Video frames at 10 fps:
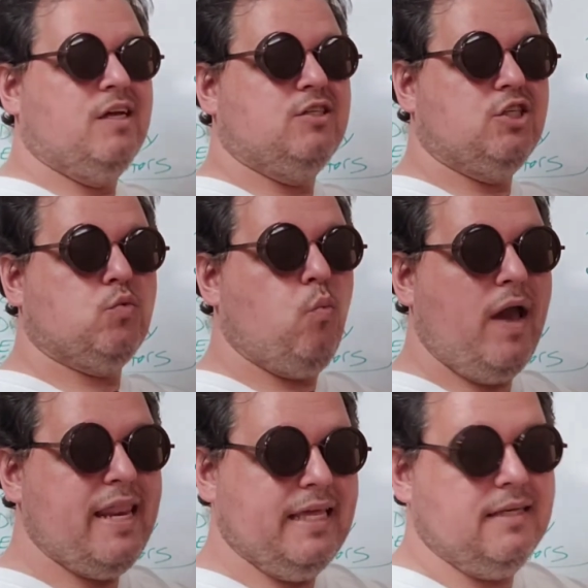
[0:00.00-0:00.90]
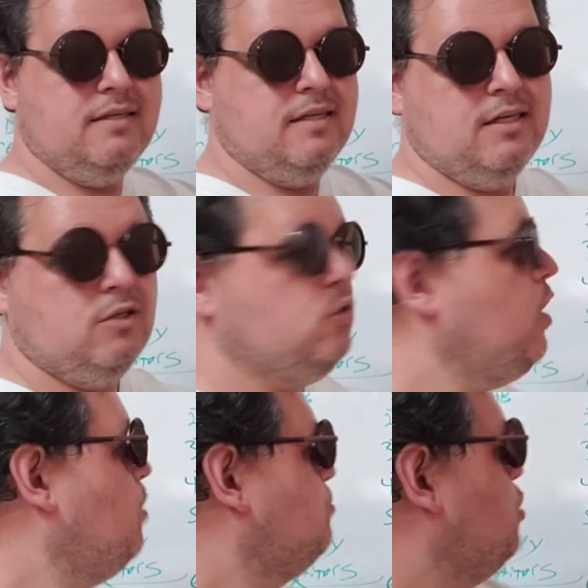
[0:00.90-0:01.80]
just waiting to
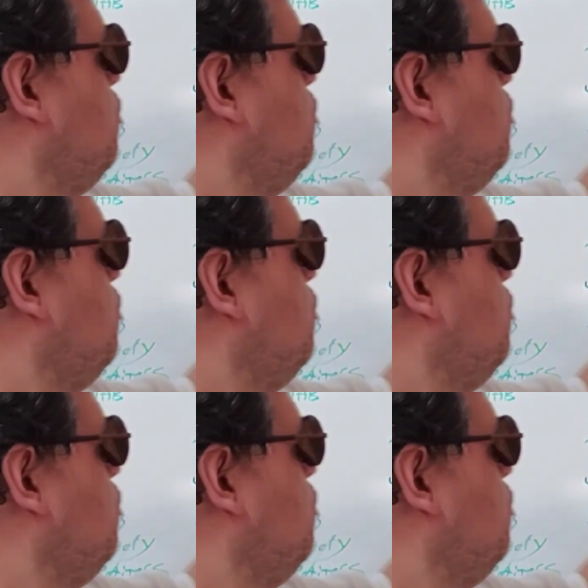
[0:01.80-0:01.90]
help